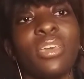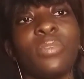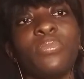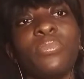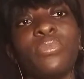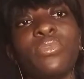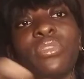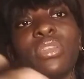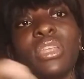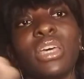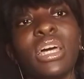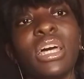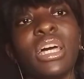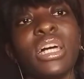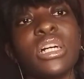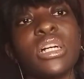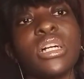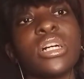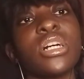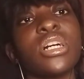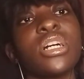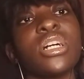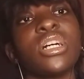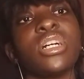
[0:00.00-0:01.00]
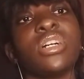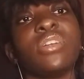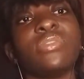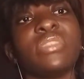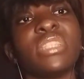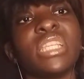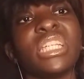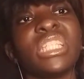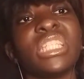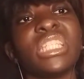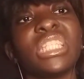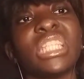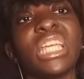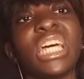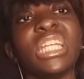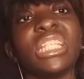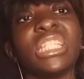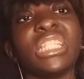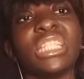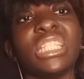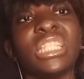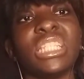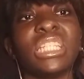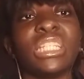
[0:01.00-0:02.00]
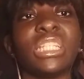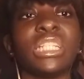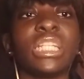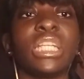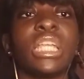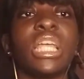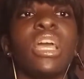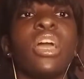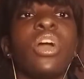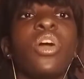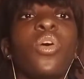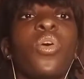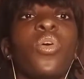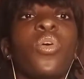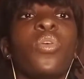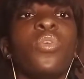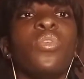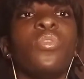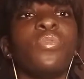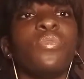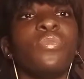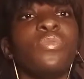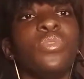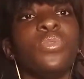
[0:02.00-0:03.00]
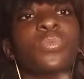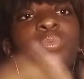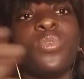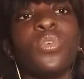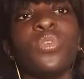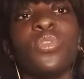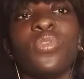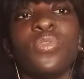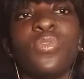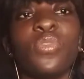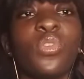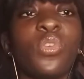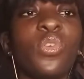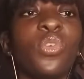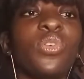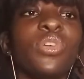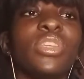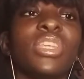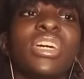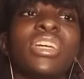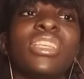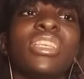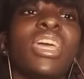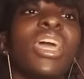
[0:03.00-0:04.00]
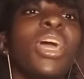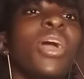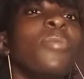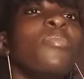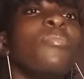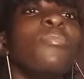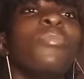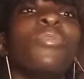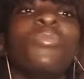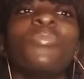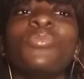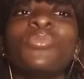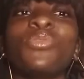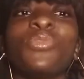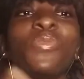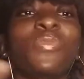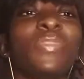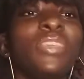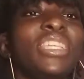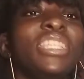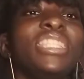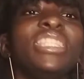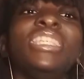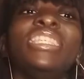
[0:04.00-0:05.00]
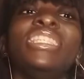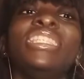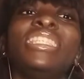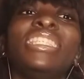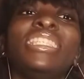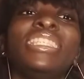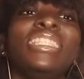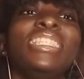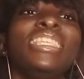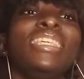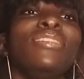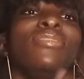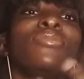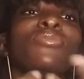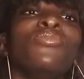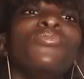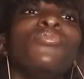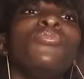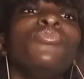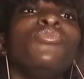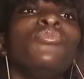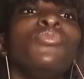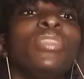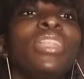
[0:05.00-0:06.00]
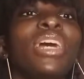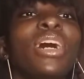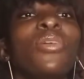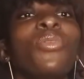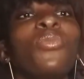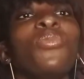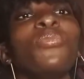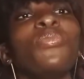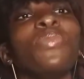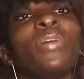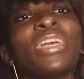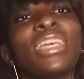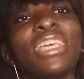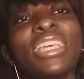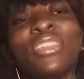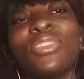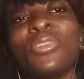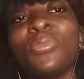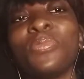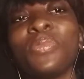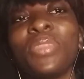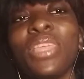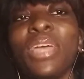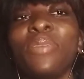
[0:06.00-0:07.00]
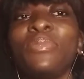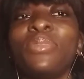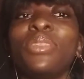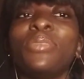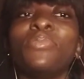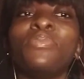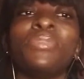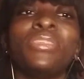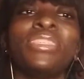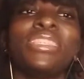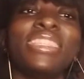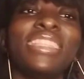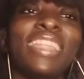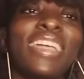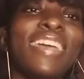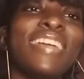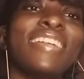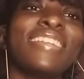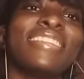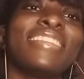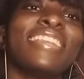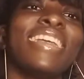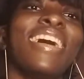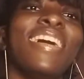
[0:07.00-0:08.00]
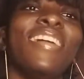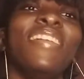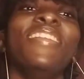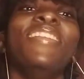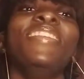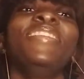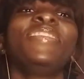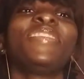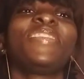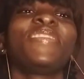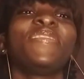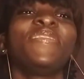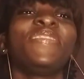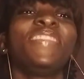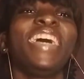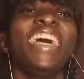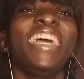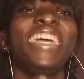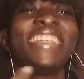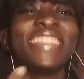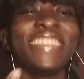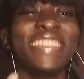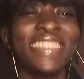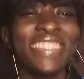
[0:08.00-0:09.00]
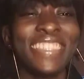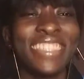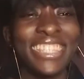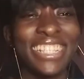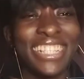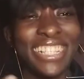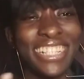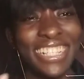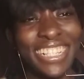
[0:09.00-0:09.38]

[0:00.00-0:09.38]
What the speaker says: broader understanding of the word of God, but most of these things is still you that will mark it. Sometimes it's mistake now. Sometimes